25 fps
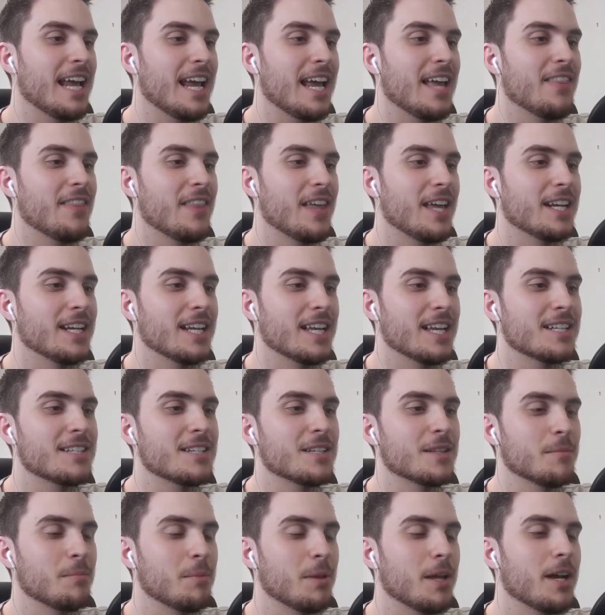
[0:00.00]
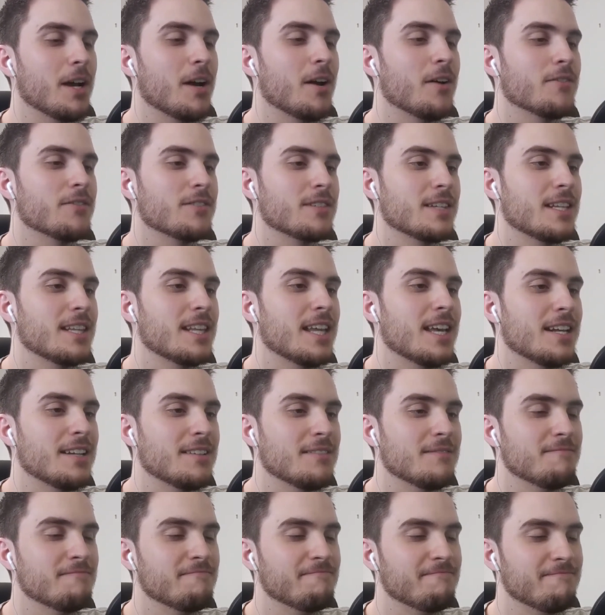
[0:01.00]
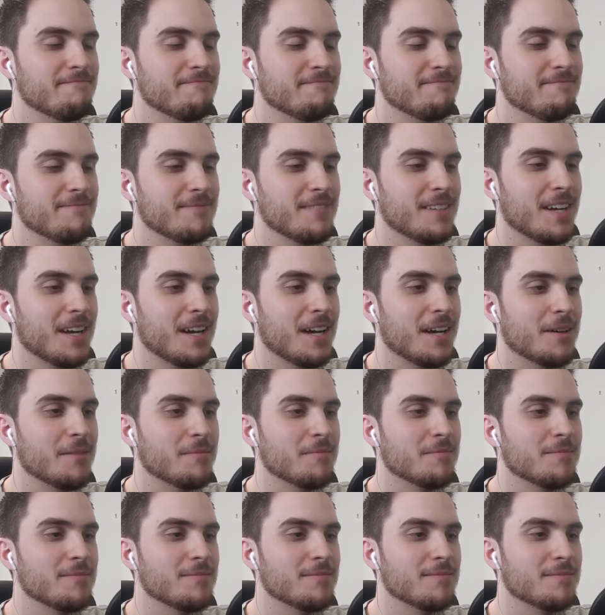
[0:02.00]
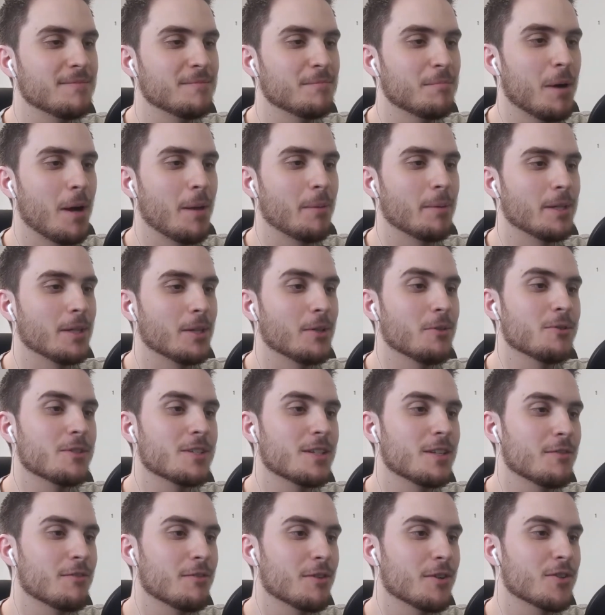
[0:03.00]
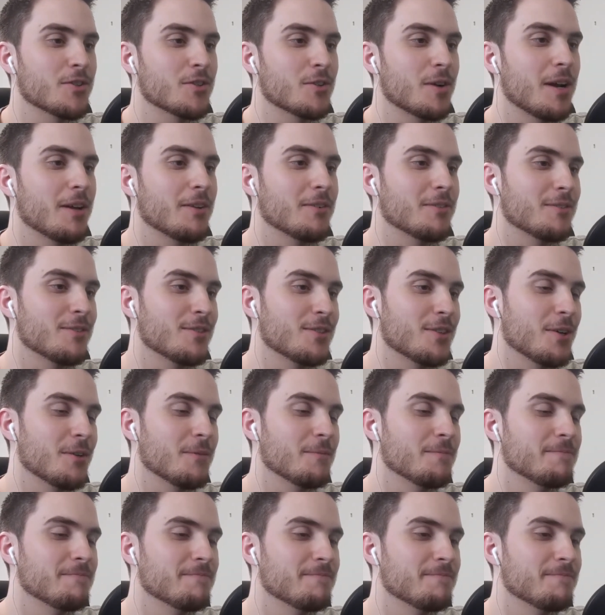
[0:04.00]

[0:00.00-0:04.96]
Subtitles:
and then get to the playoffs and then probably lose in the first round. So